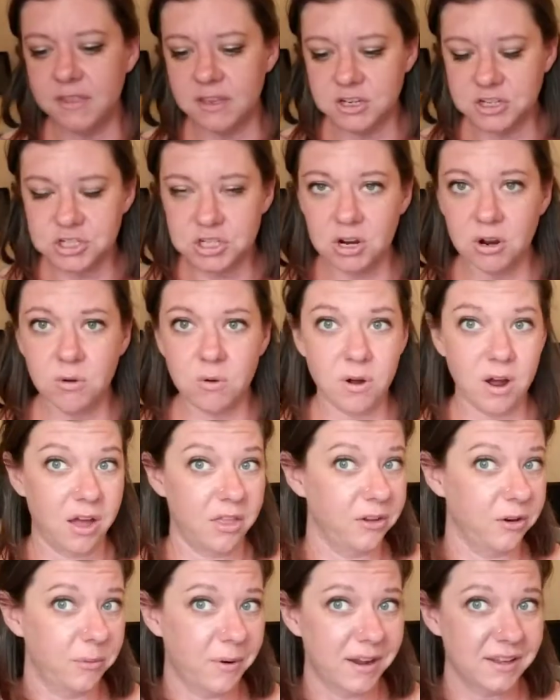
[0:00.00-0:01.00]
ways that, like,
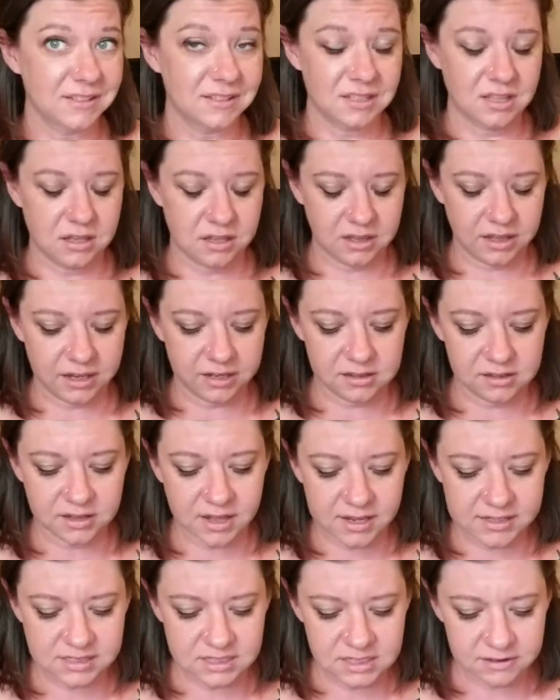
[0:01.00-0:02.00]
lots of different ways that you
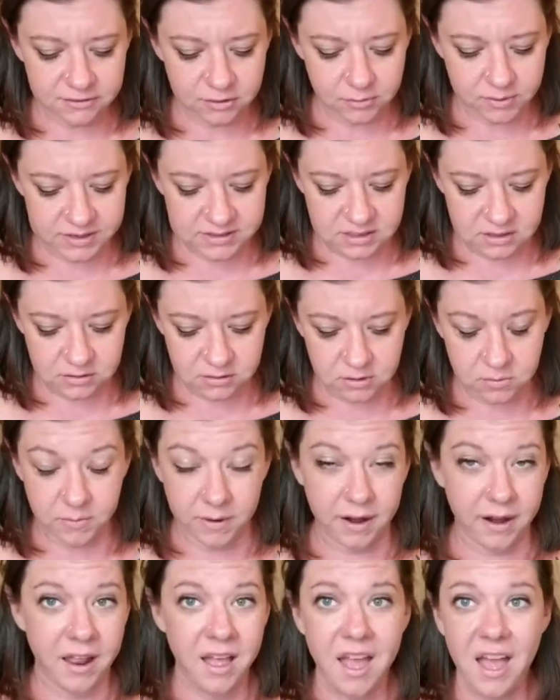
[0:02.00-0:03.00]
can wear it. I don't
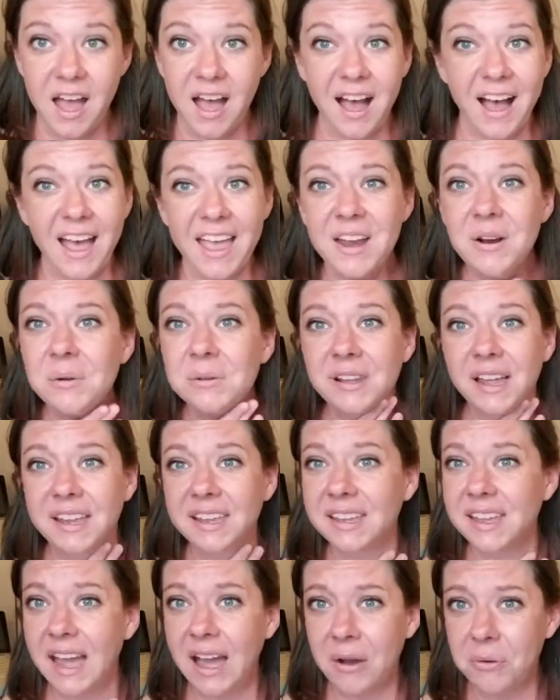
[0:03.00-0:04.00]
like cowls
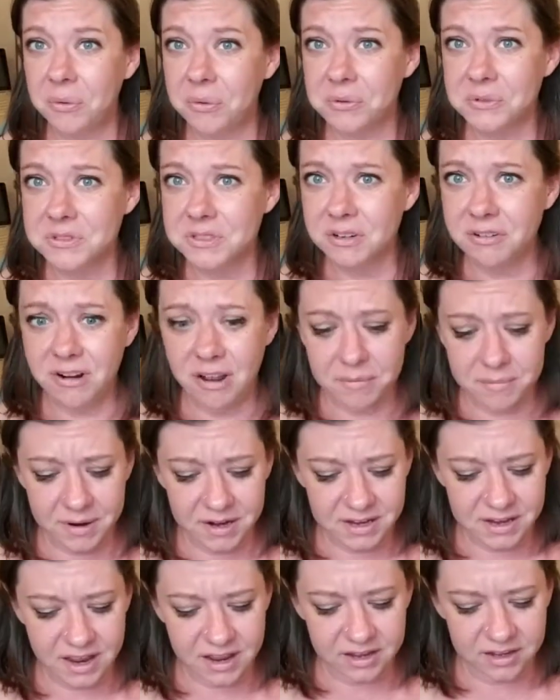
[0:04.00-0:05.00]
around my neck at
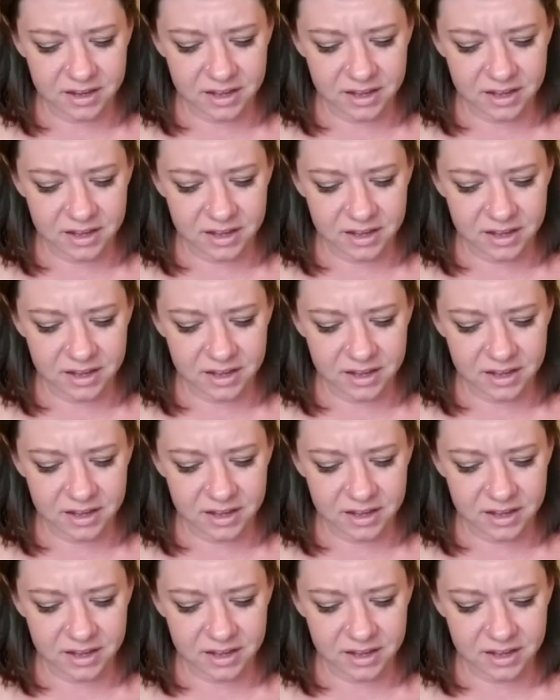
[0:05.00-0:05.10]
all,